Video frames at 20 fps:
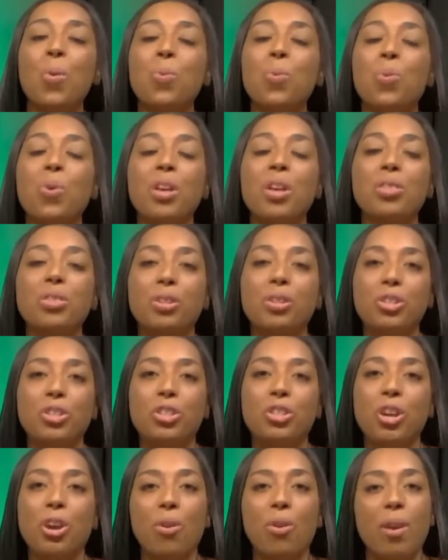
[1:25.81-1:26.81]
with the
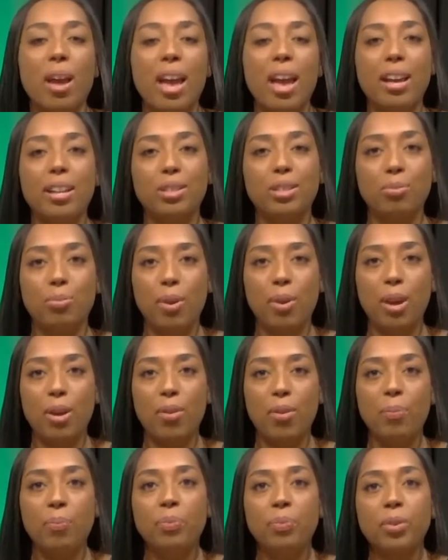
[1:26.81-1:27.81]
show as
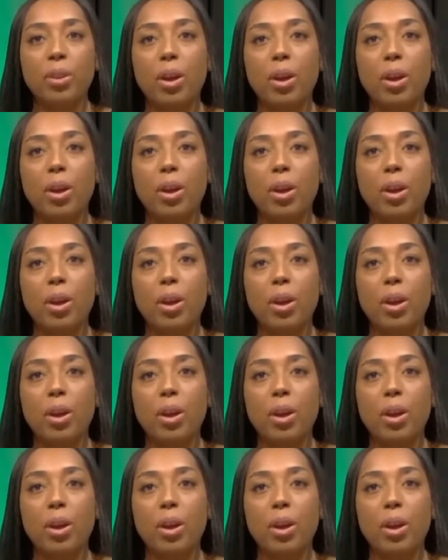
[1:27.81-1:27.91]
well.